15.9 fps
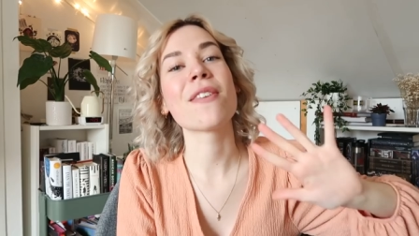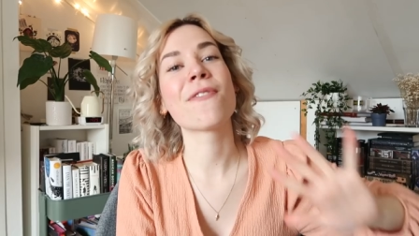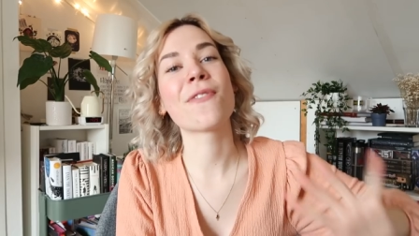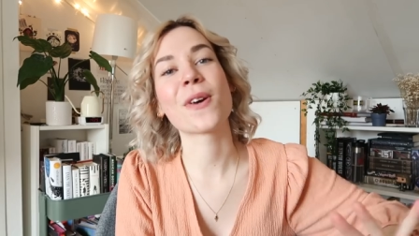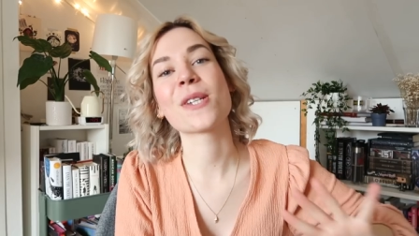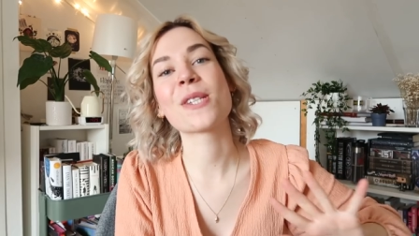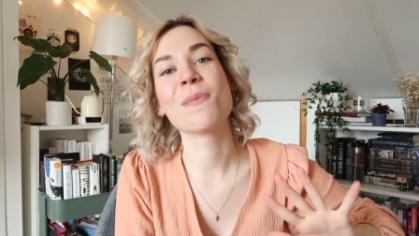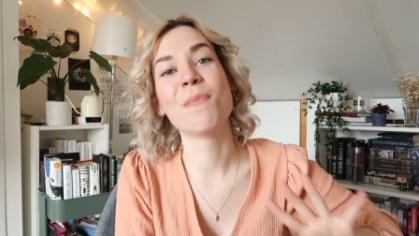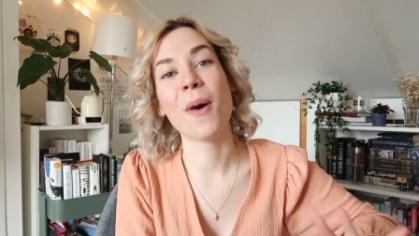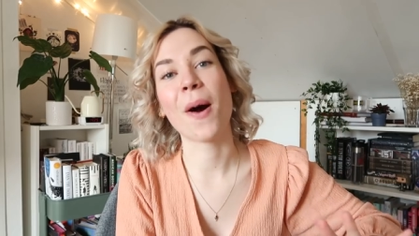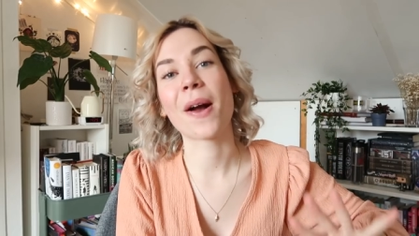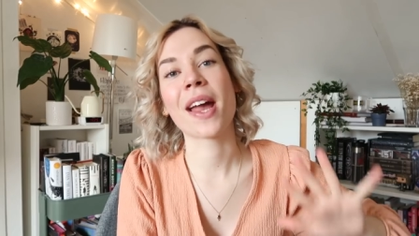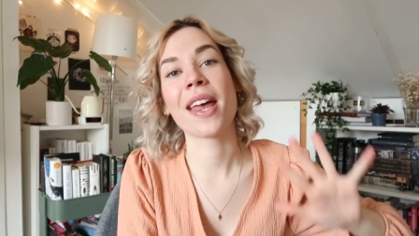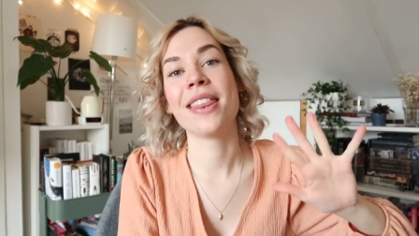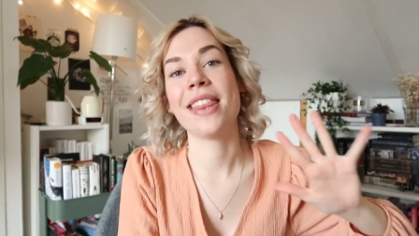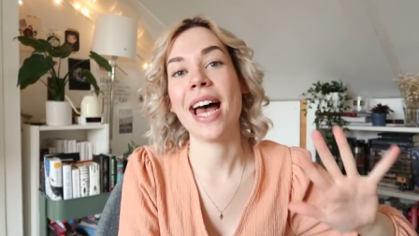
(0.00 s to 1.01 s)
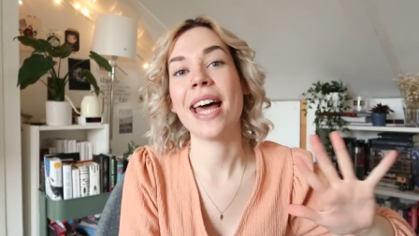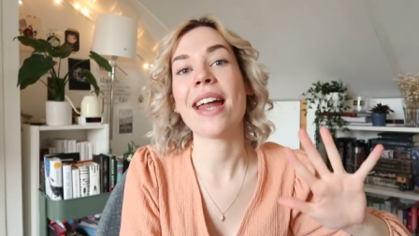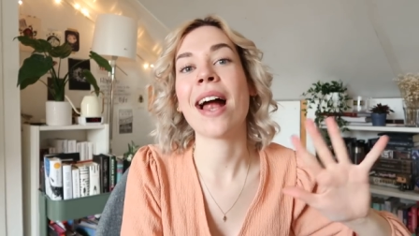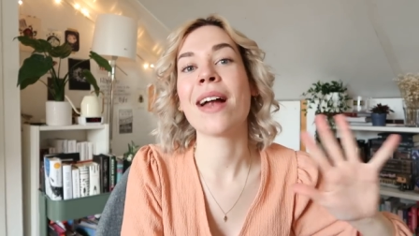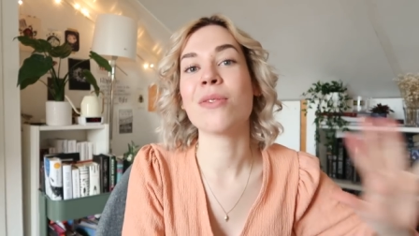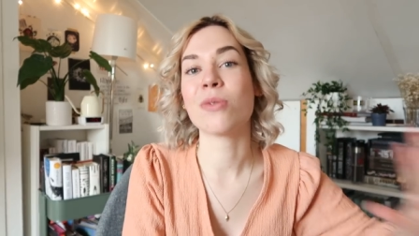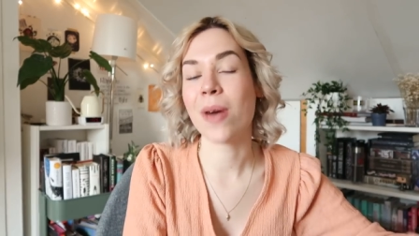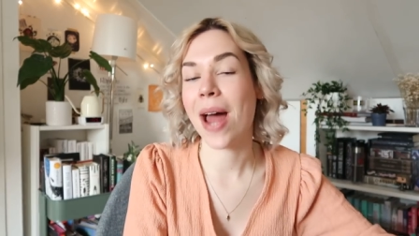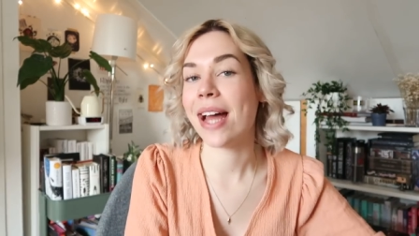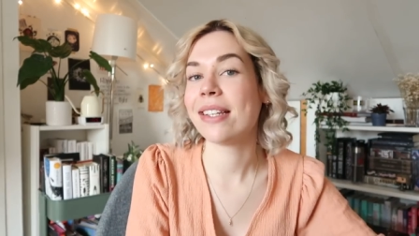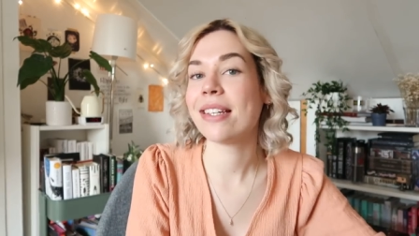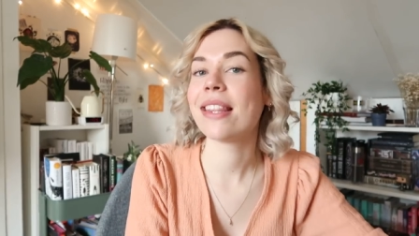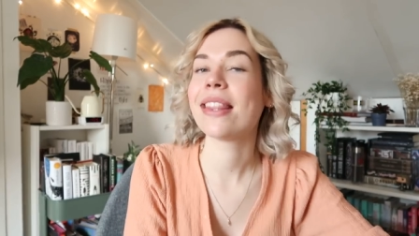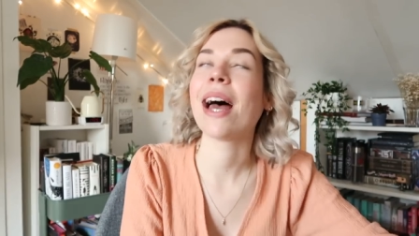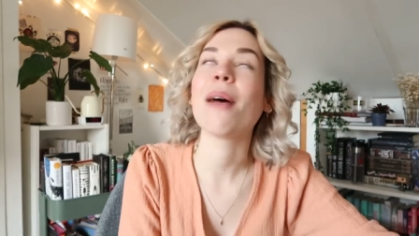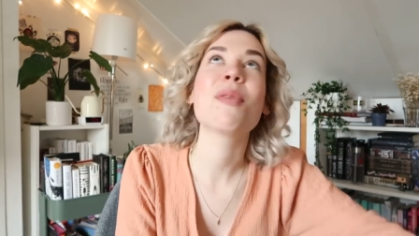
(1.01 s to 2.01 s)
the first book that I
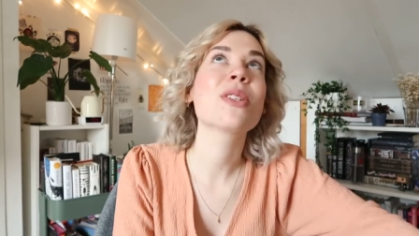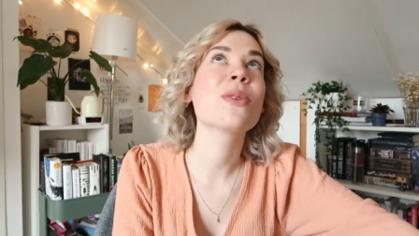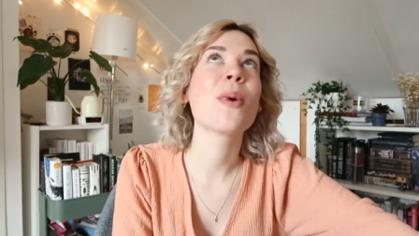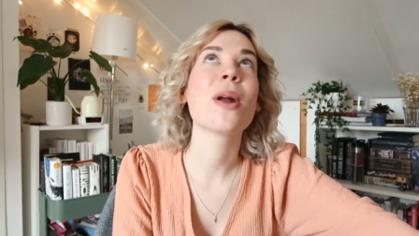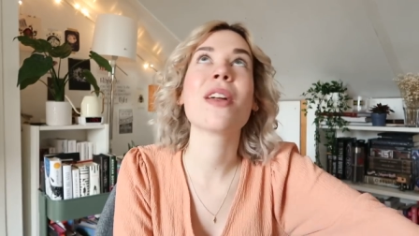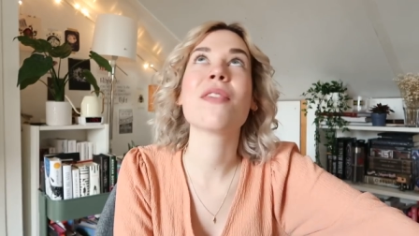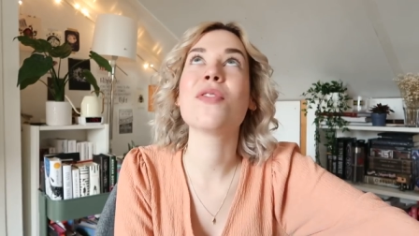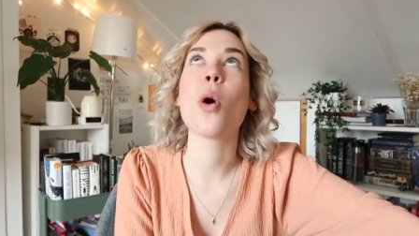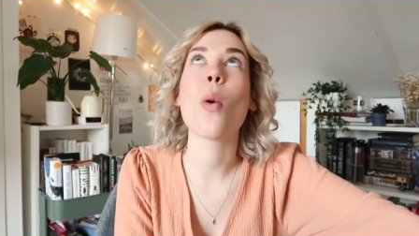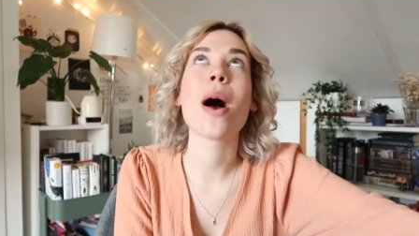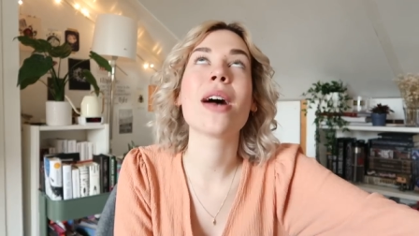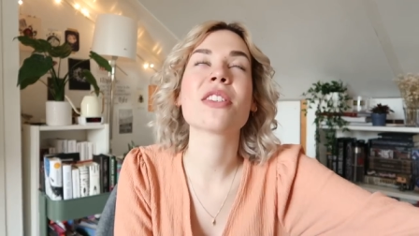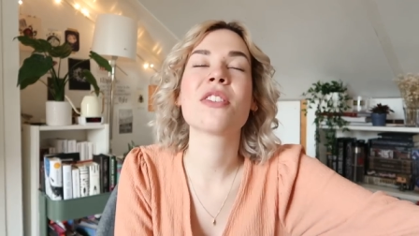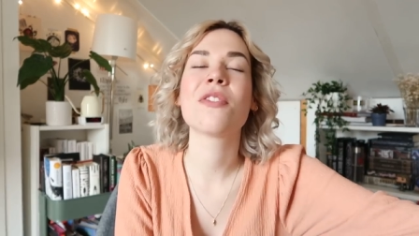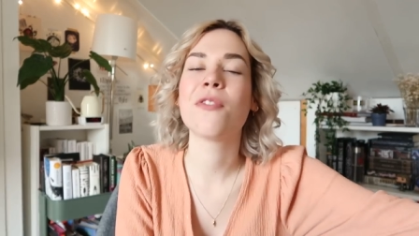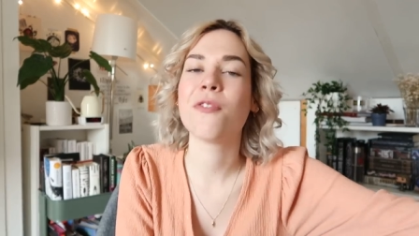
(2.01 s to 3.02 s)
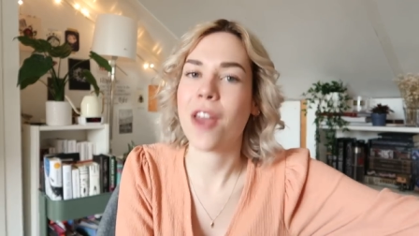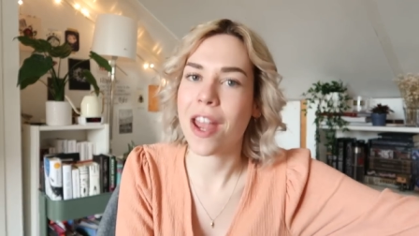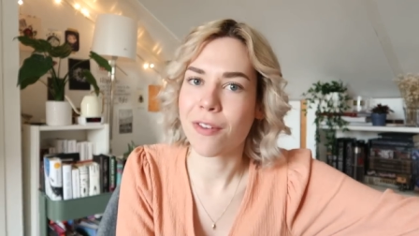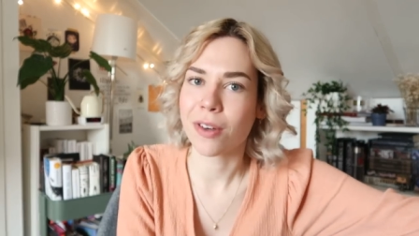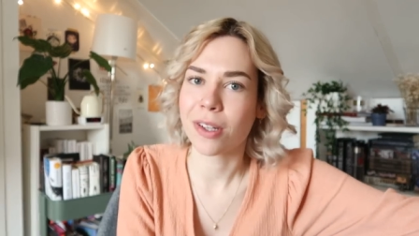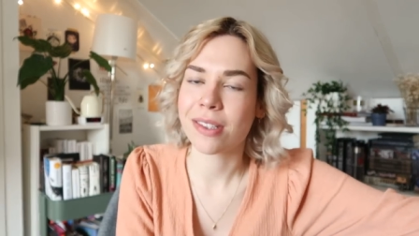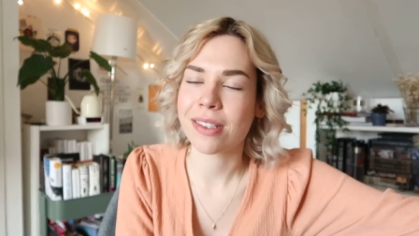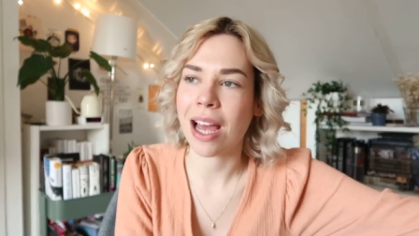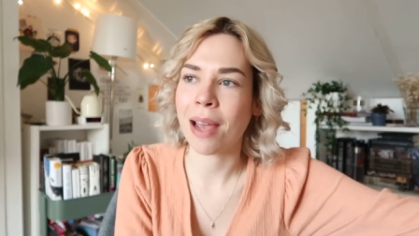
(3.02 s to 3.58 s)
read that was one of Noelle's favorites.